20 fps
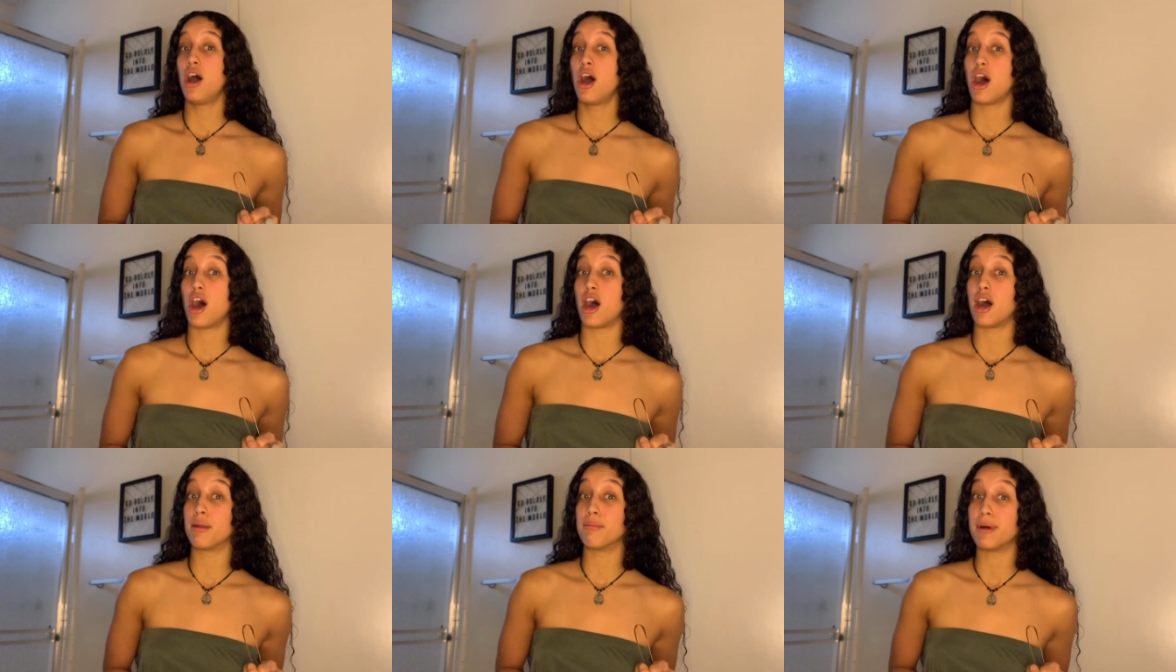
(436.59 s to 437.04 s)

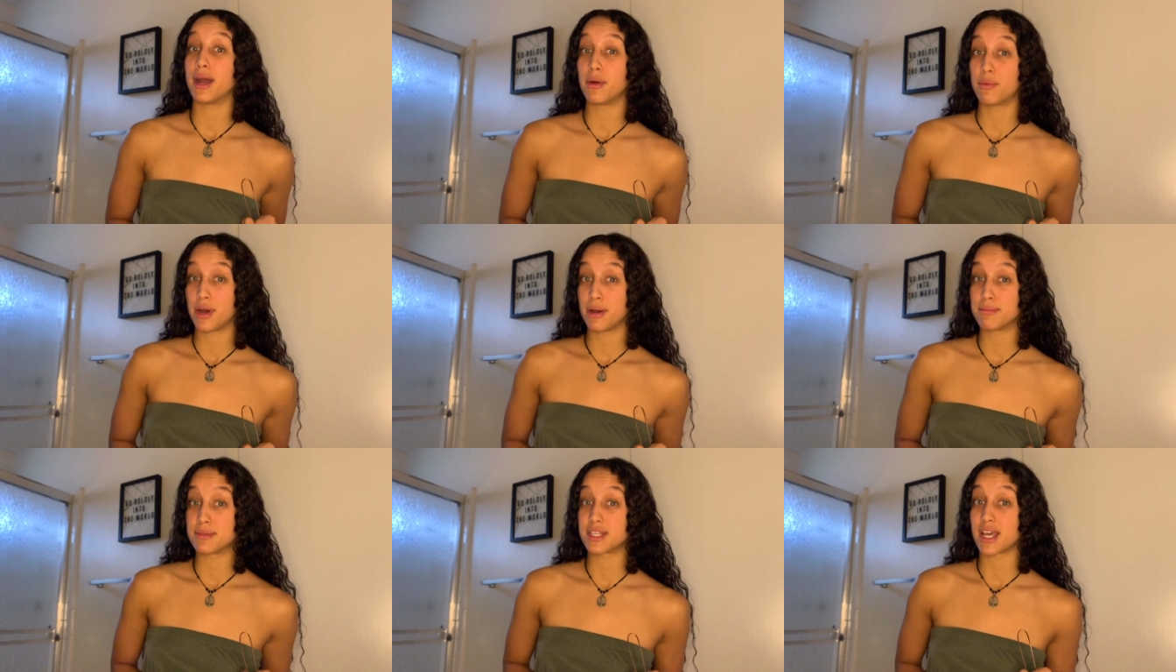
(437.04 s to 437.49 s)
on my
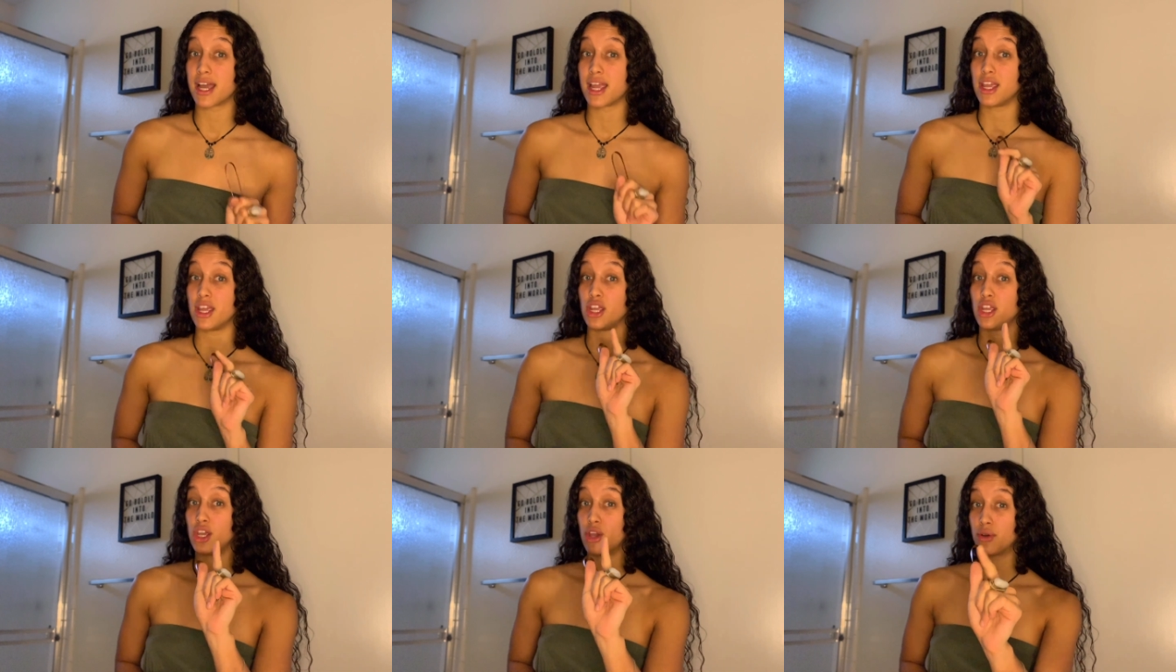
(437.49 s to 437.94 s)

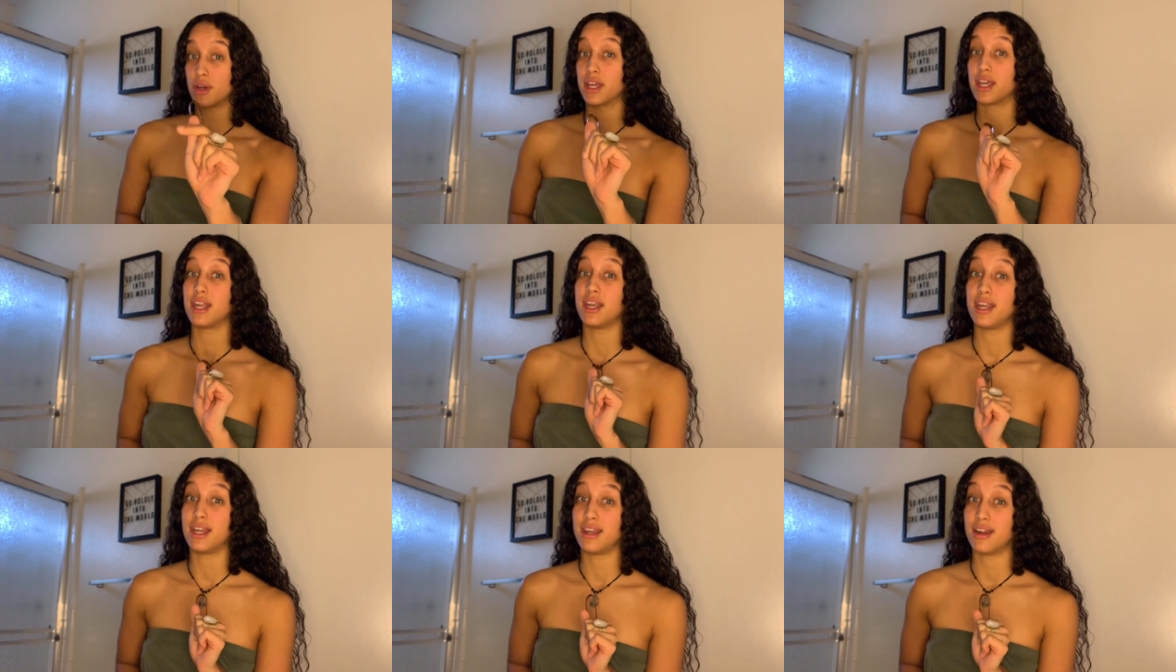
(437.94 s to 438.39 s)
website,
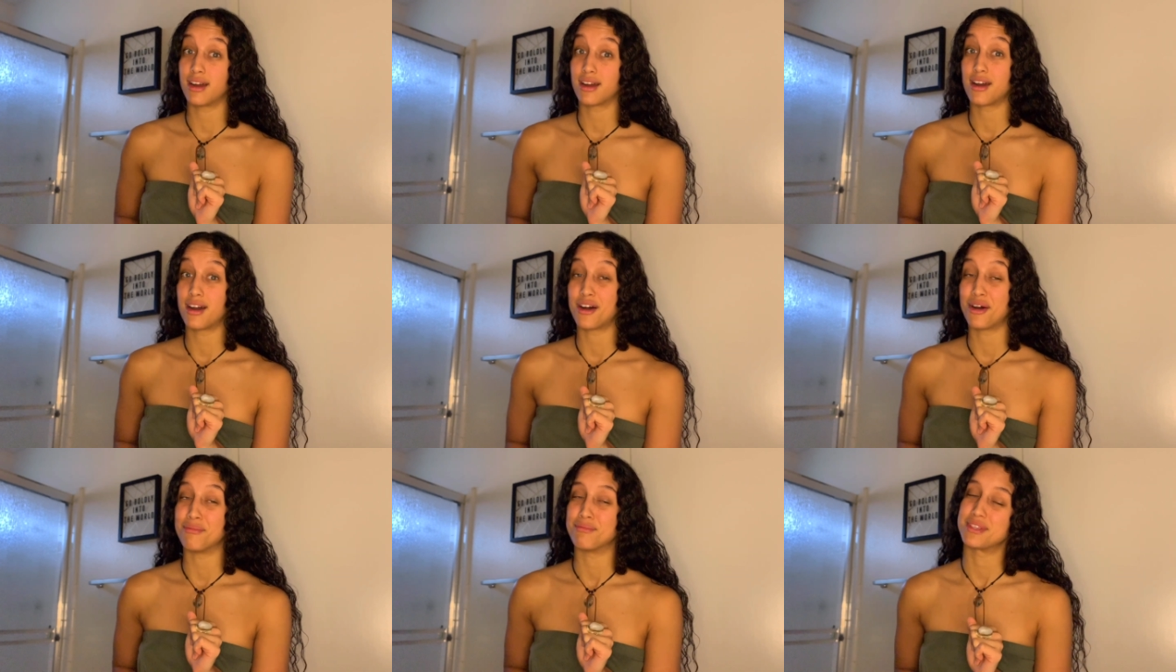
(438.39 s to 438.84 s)

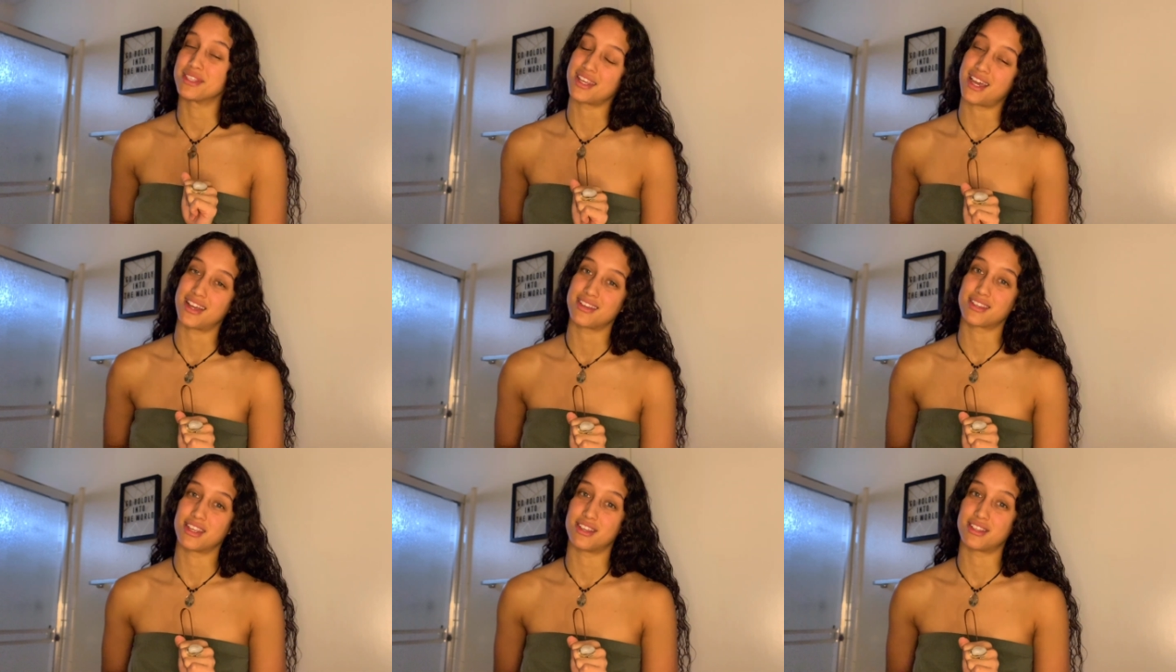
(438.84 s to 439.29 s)
yogakennedy.com
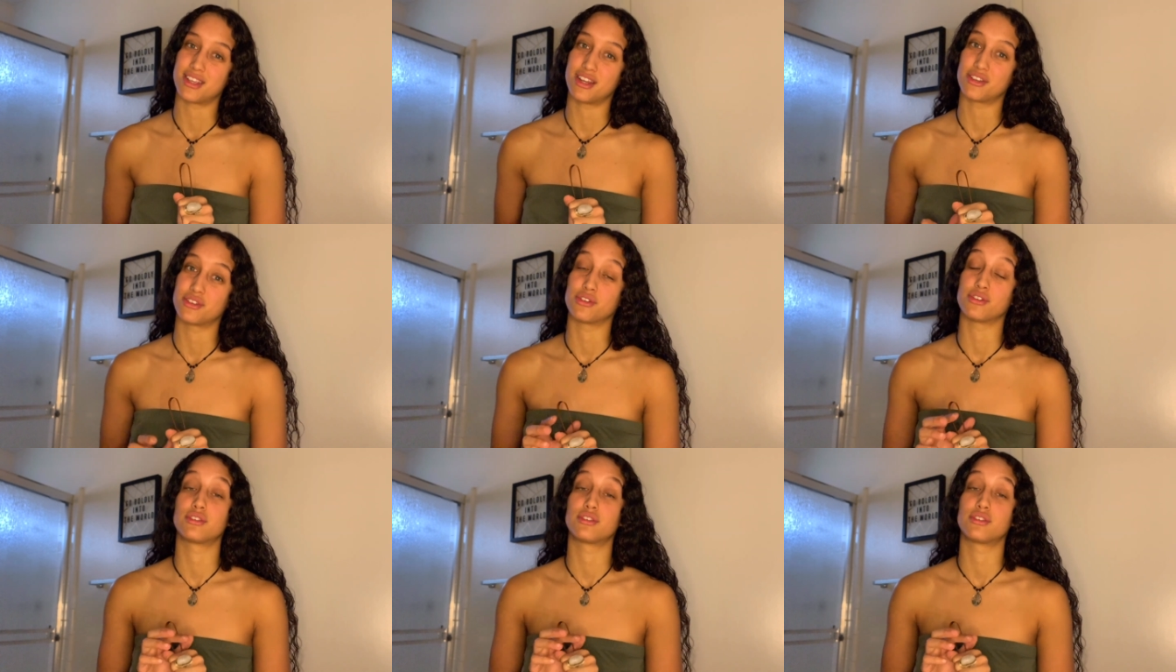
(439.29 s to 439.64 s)
slash essential.